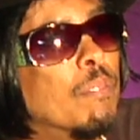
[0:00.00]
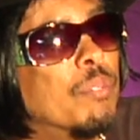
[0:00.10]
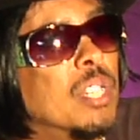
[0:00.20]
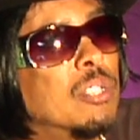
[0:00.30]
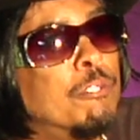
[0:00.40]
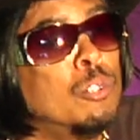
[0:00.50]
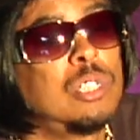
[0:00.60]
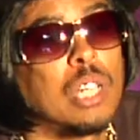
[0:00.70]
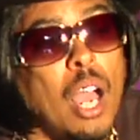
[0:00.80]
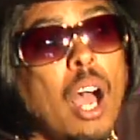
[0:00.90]
There's a few
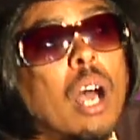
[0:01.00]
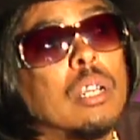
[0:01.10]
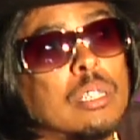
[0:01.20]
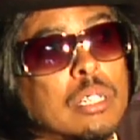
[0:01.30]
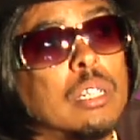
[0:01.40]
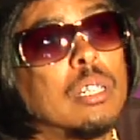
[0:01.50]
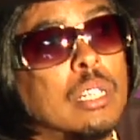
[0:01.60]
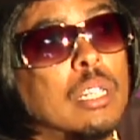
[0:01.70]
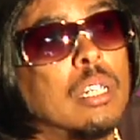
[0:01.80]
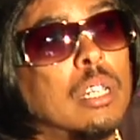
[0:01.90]
Shahs.
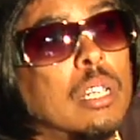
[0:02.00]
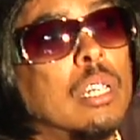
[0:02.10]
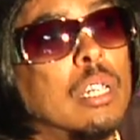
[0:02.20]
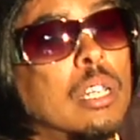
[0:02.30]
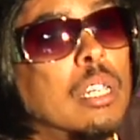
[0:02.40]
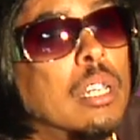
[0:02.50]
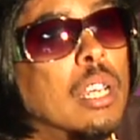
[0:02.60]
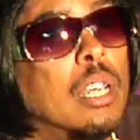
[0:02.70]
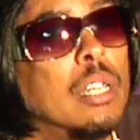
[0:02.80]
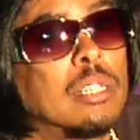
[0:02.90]
Yeah.
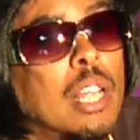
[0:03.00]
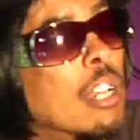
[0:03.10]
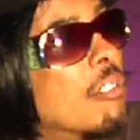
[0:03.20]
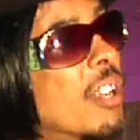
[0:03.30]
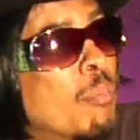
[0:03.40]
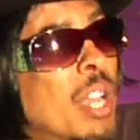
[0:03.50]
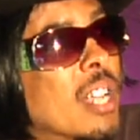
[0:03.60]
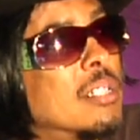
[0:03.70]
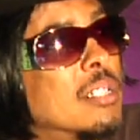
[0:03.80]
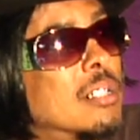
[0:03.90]
There's a lot of
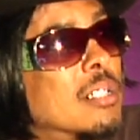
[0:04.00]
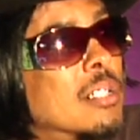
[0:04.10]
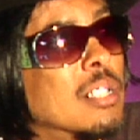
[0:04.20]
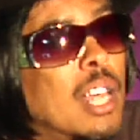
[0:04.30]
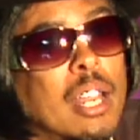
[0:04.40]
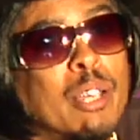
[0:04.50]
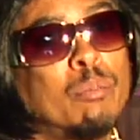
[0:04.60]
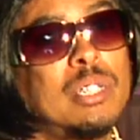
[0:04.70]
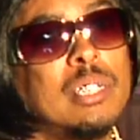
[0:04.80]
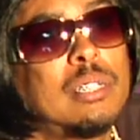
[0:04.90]
Grandmasters. There's a lot of
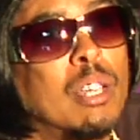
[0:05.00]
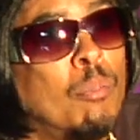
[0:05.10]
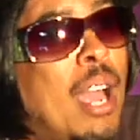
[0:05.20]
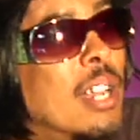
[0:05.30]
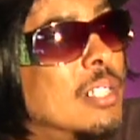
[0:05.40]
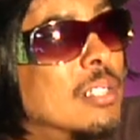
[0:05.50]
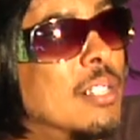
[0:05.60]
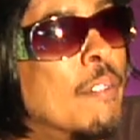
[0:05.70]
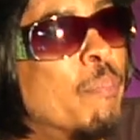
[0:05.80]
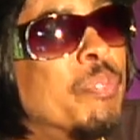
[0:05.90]
MC somebodies.
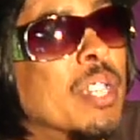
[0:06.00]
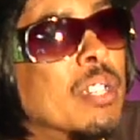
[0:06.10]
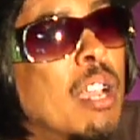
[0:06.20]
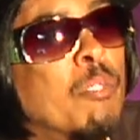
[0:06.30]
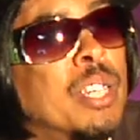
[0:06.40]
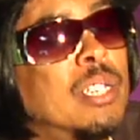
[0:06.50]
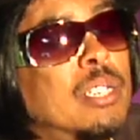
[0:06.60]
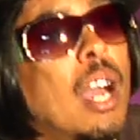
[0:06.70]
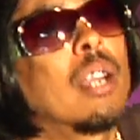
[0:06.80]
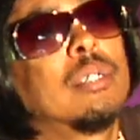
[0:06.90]
Not many
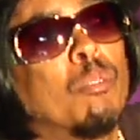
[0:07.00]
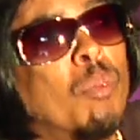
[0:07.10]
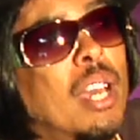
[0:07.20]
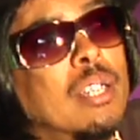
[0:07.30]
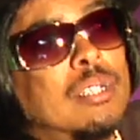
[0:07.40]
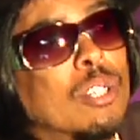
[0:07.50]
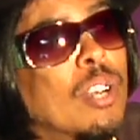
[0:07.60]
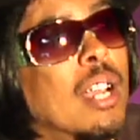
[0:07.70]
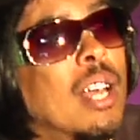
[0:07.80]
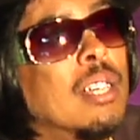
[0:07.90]
Shock somebodies, so
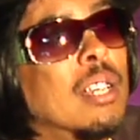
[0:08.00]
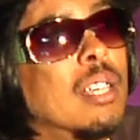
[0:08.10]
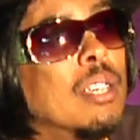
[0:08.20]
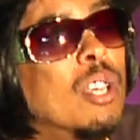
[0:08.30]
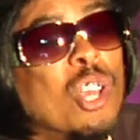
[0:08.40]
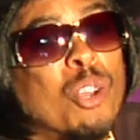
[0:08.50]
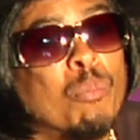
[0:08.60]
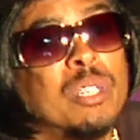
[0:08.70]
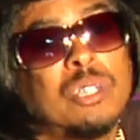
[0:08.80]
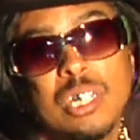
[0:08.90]
I got lucky.
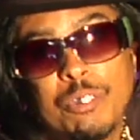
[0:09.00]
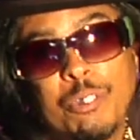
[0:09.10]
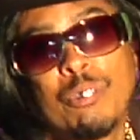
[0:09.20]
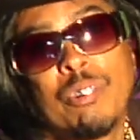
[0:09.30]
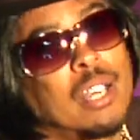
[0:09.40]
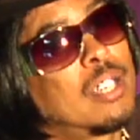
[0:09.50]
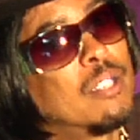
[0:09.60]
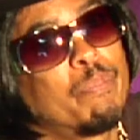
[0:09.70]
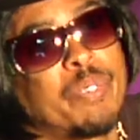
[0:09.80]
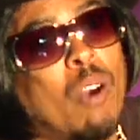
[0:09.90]
But just for the
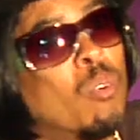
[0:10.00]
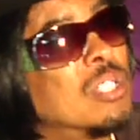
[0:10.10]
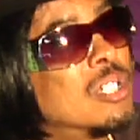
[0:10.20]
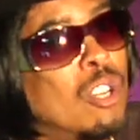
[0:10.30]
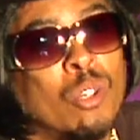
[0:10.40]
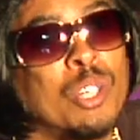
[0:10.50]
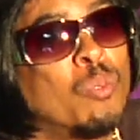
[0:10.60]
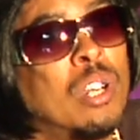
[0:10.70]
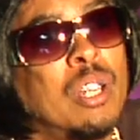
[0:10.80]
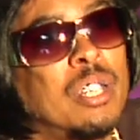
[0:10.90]
record, I wasn't the only
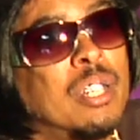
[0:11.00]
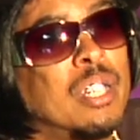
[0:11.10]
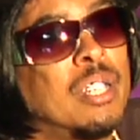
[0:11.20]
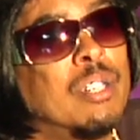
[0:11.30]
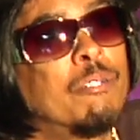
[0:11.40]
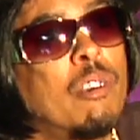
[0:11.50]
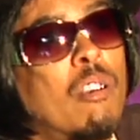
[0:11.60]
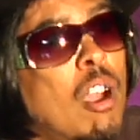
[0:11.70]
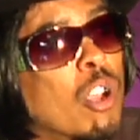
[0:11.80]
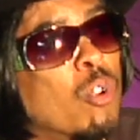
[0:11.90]
one in Far
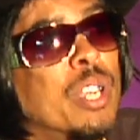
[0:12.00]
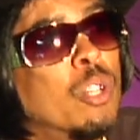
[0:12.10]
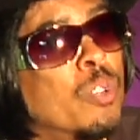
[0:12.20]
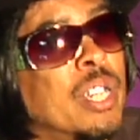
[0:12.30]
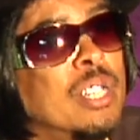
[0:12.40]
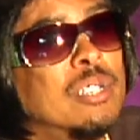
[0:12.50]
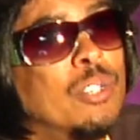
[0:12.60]
Rockaway, Queens.